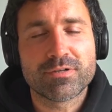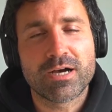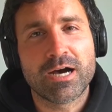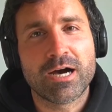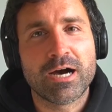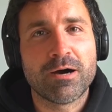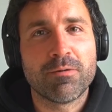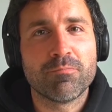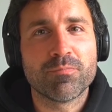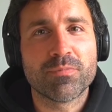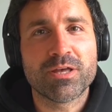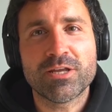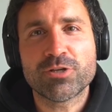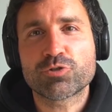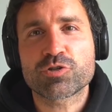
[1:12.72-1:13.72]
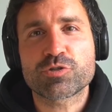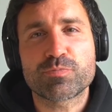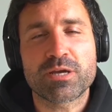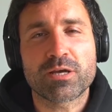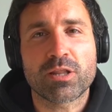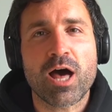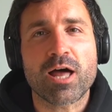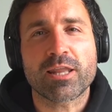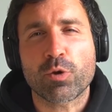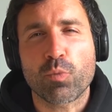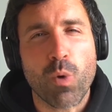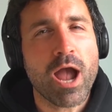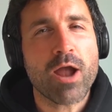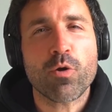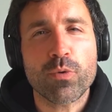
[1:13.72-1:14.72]
It interests me a lot. Like,
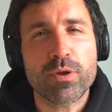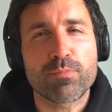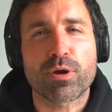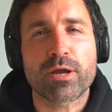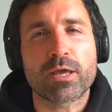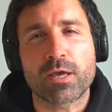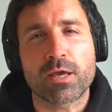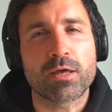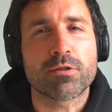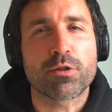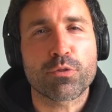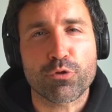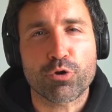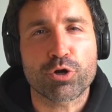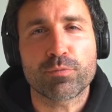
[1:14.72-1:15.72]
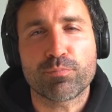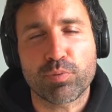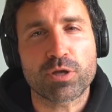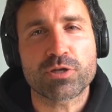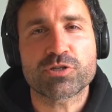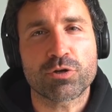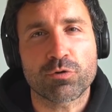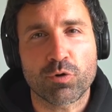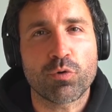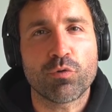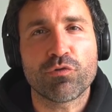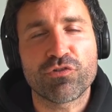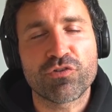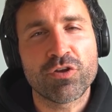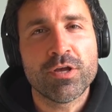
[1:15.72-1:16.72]
why are we bringing in the
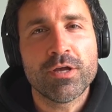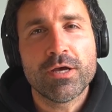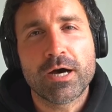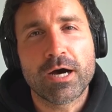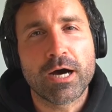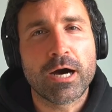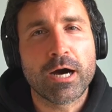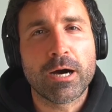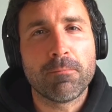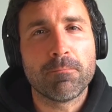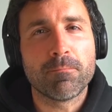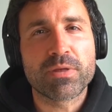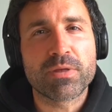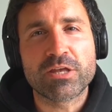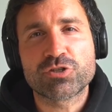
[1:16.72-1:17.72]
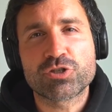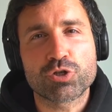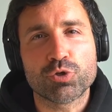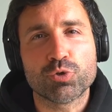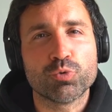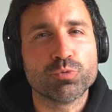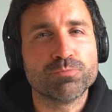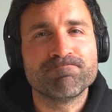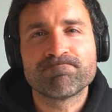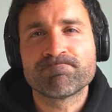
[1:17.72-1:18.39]
30-plus-year-olds into...